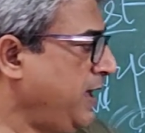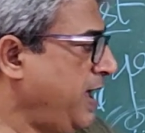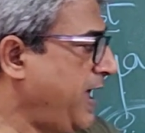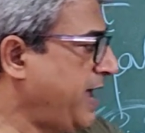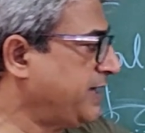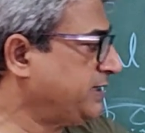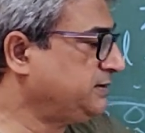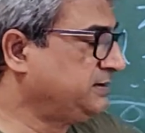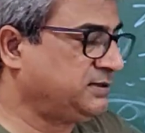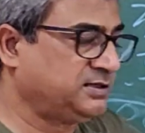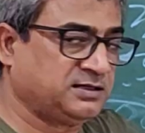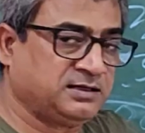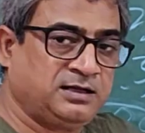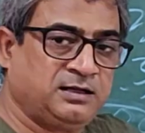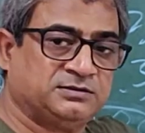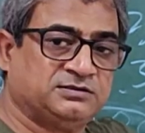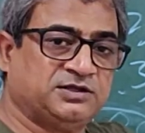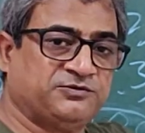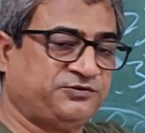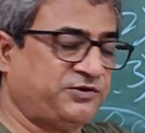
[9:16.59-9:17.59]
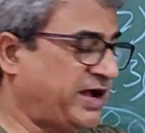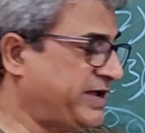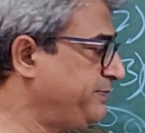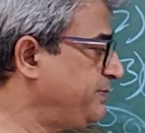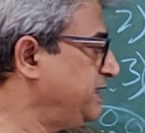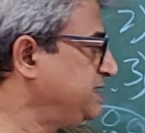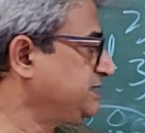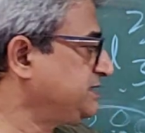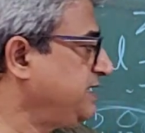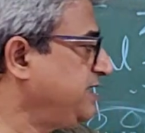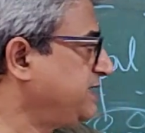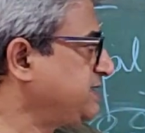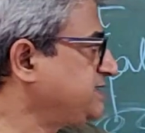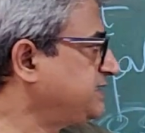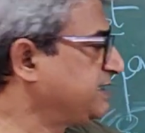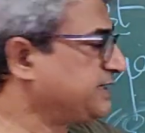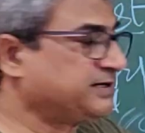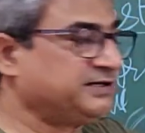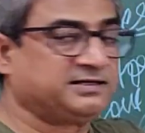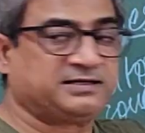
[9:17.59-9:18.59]
and the fibers, they are
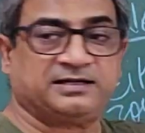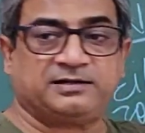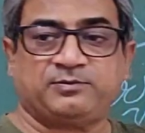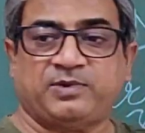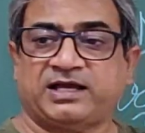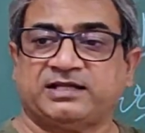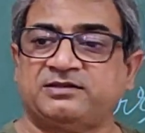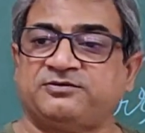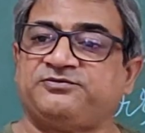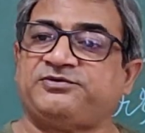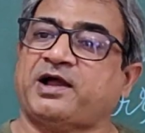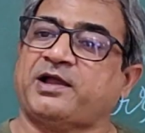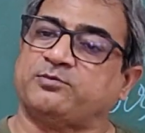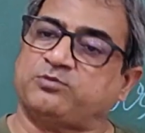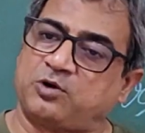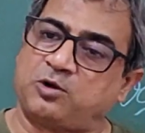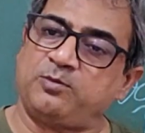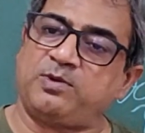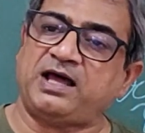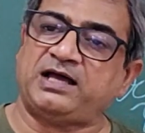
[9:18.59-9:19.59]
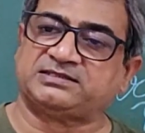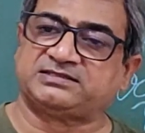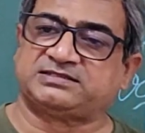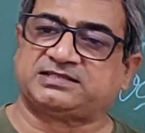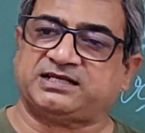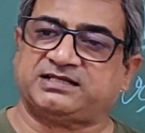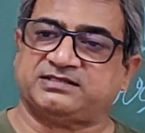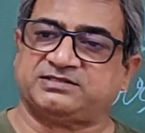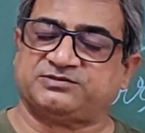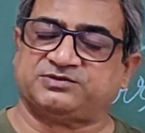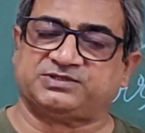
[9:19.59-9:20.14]
secreted by the fibroblast cells,